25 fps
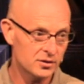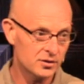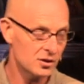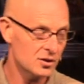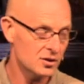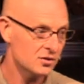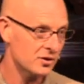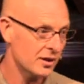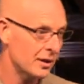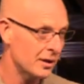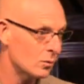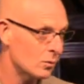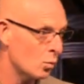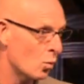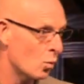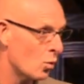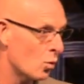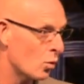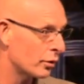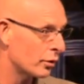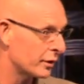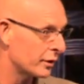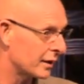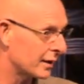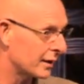is a
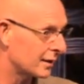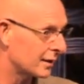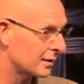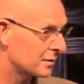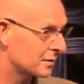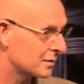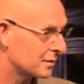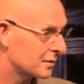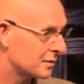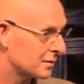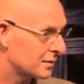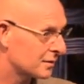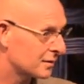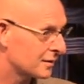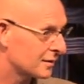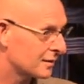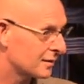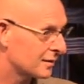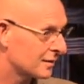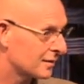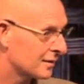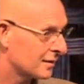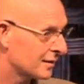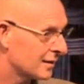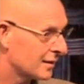warning.
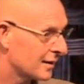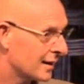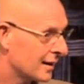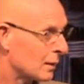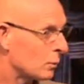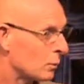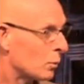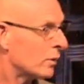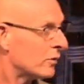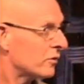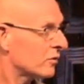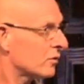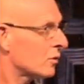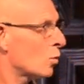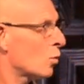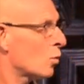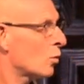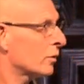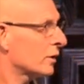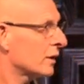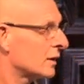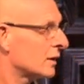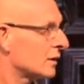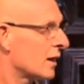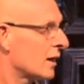And what's the
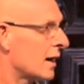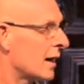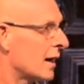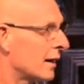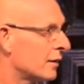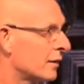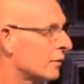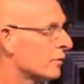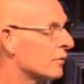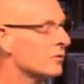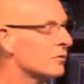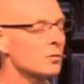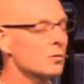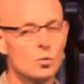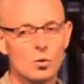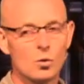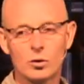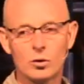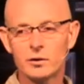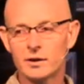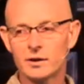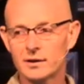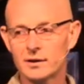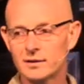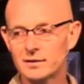warning, Todd? Here's the
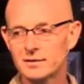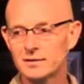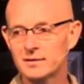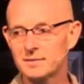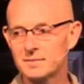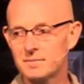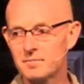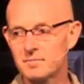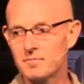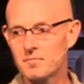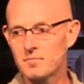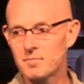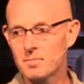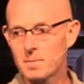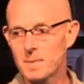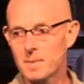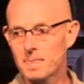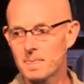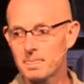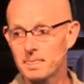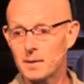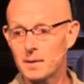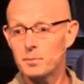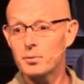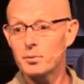warning
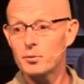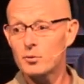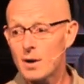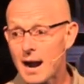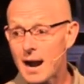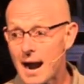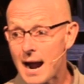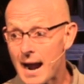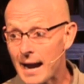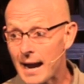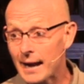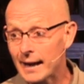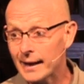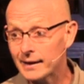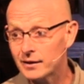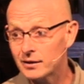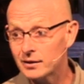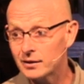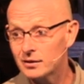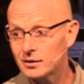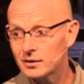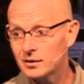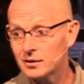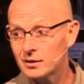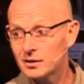that pride
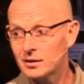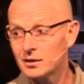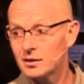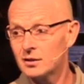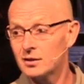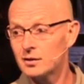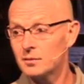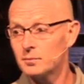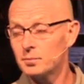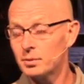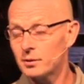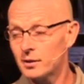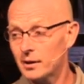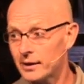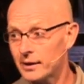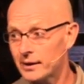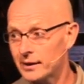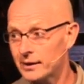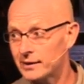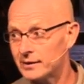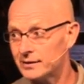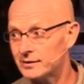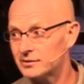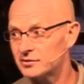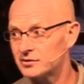
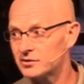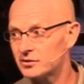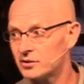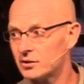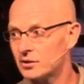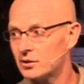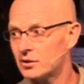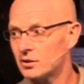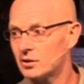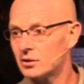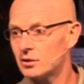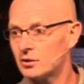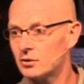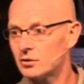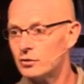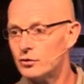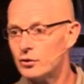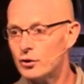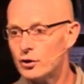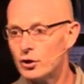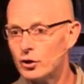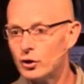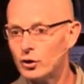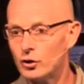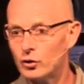plays
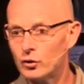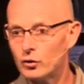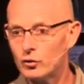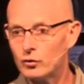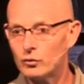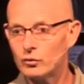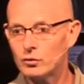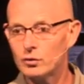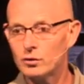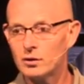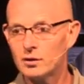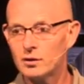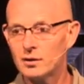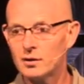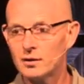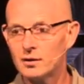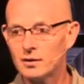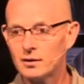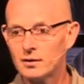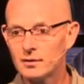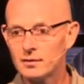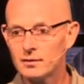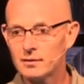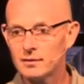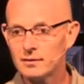no
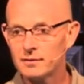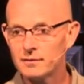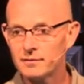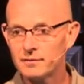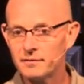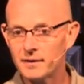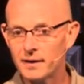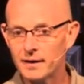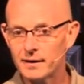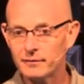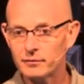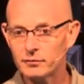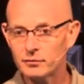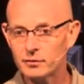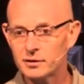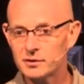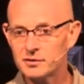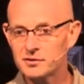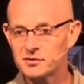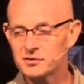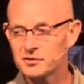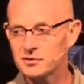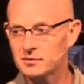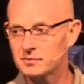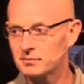
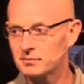favorites.